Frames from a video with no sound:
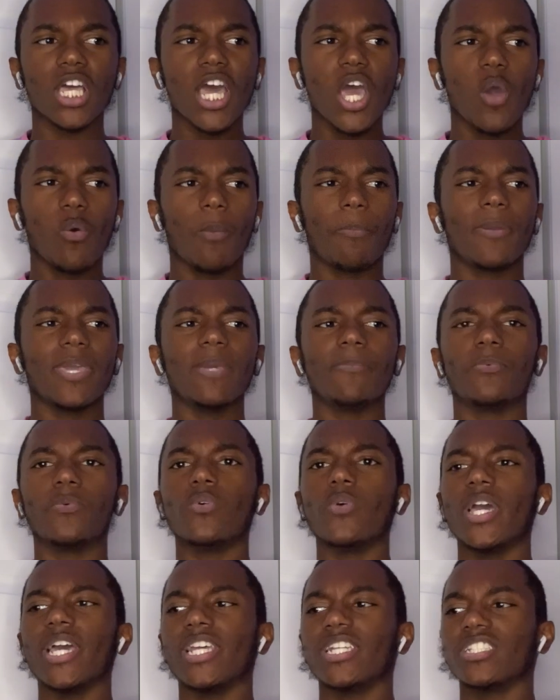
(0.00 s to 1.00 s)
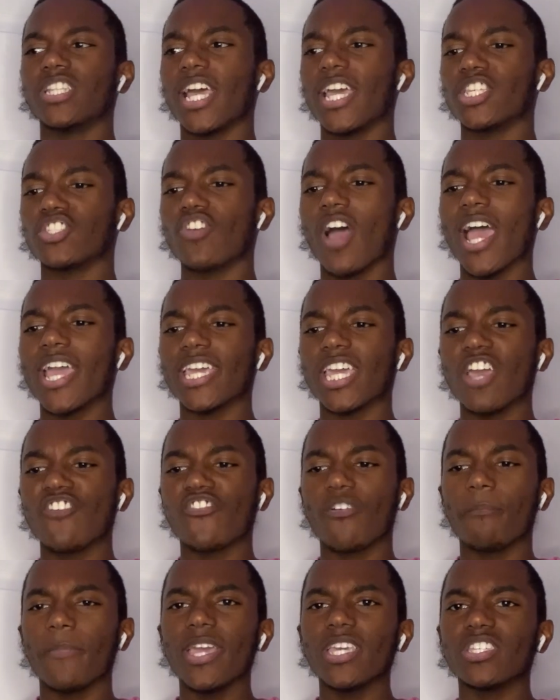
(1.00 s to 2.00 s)
with people and like try and get
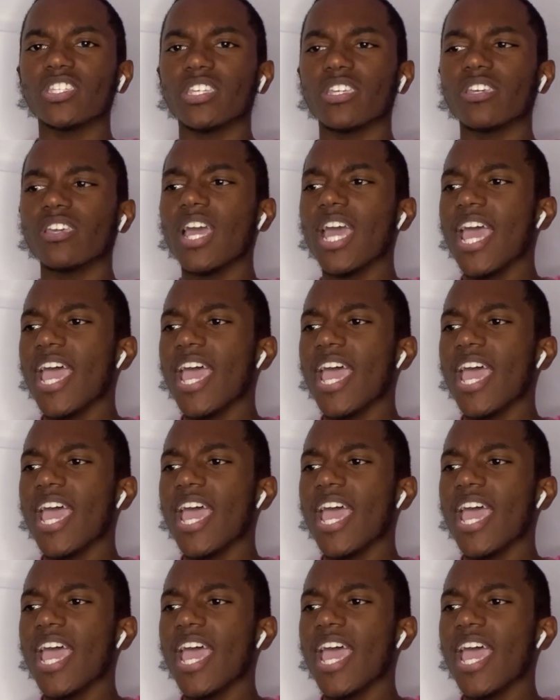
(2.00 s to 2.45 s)
information,